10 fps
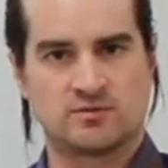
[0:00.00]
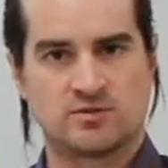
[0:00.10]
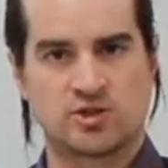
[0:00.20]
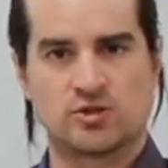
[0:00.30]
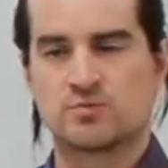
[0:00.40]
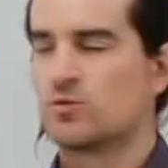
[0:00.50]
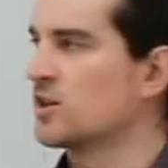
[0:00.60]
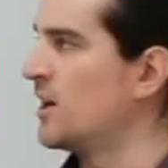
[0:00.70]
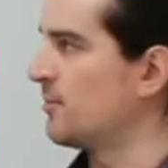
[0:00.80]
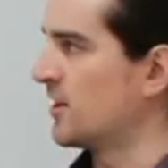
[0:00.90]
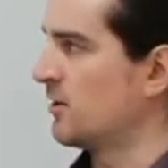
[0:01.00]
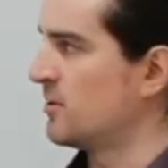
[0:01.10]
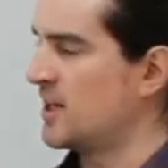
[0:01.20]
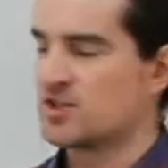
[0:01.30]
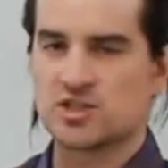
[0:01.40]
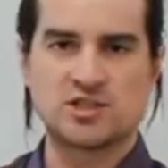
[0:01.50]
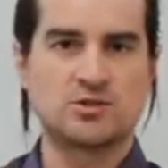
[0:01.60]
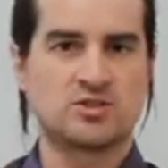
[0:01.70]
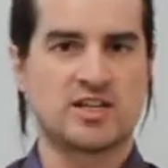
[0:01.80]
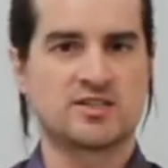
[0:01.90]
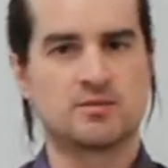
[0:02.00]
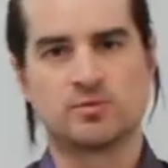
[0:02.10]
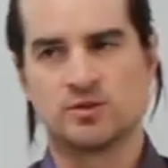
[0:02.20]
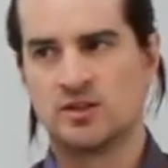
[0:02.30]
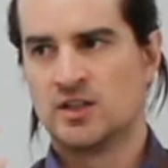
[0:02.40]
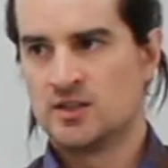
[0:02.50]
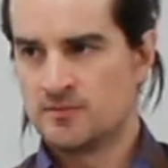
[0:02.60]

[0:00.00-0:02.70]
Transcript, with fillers: So it's more complicated. We can't just use that simple